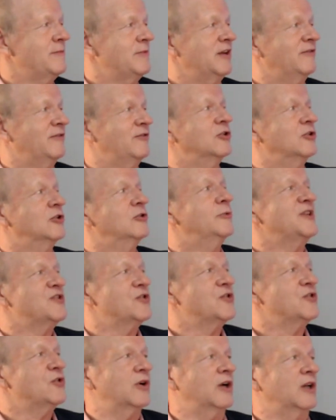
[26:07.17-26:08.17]
If you're a
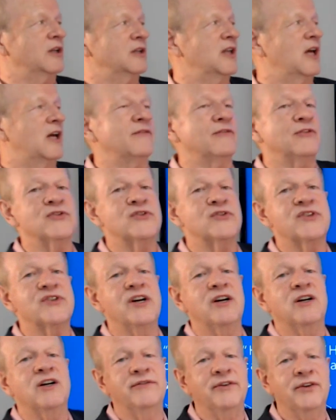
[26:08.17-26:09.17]
resort, a lot of you
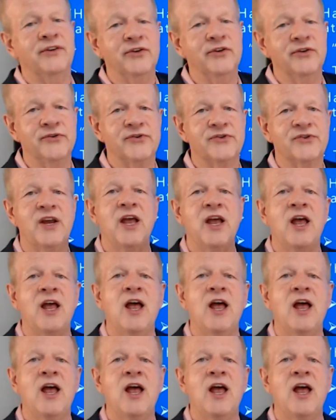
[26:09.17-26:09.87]
sell views.